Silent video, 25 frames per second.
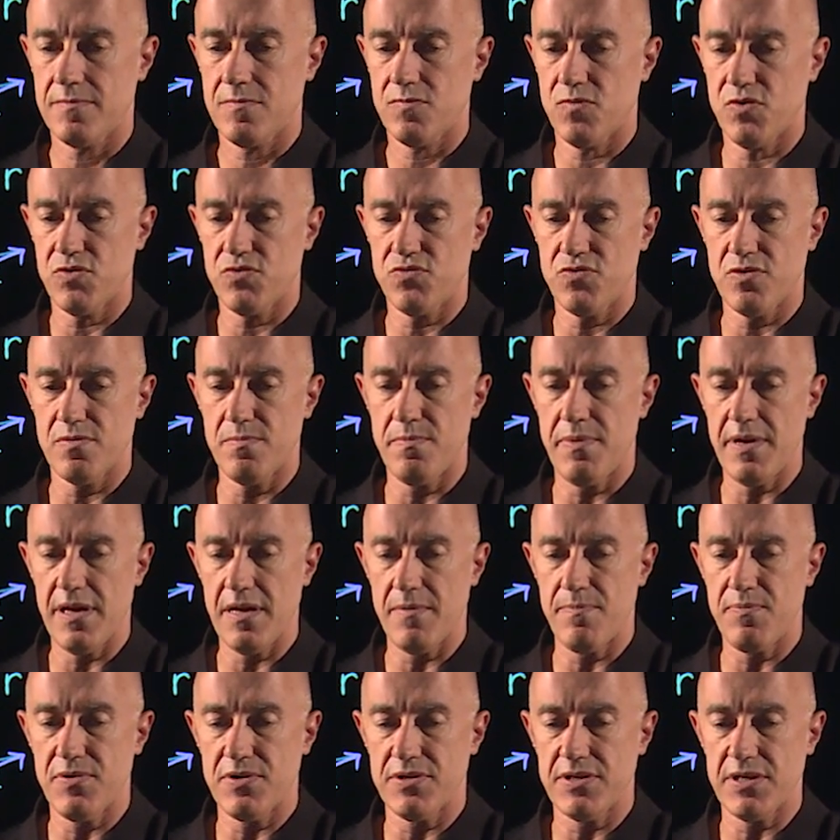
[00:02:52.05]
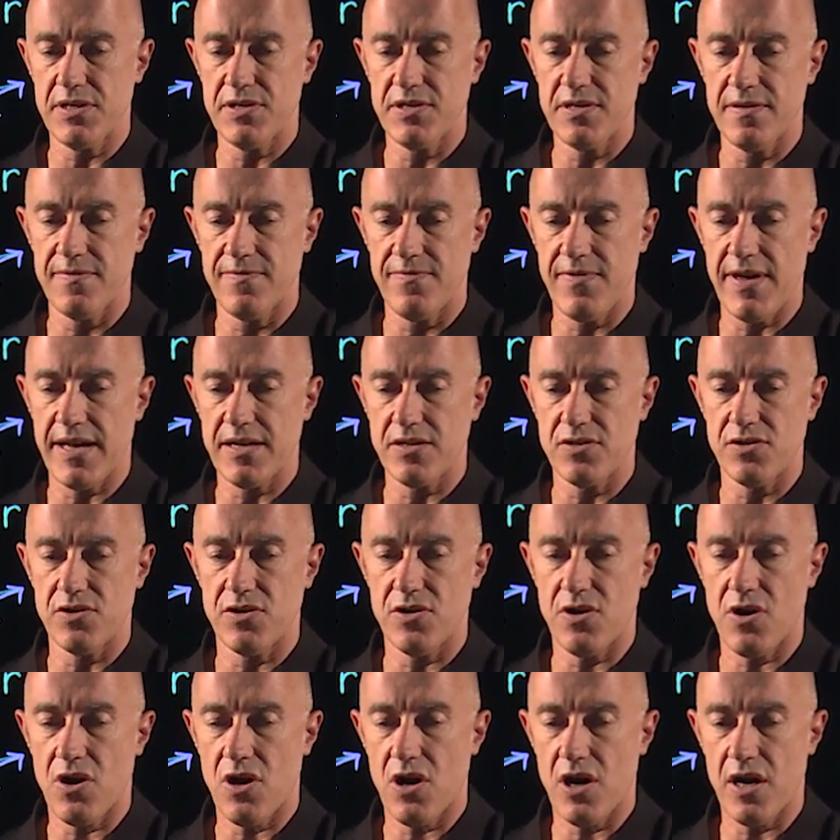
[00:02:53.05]
which would be position
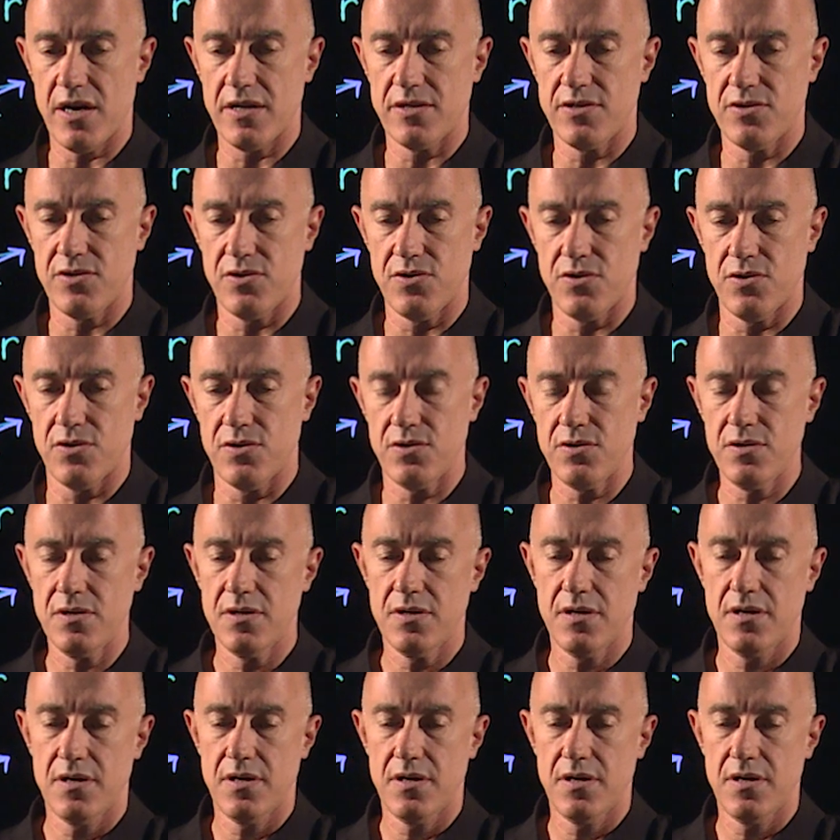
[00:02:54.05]
vector R2,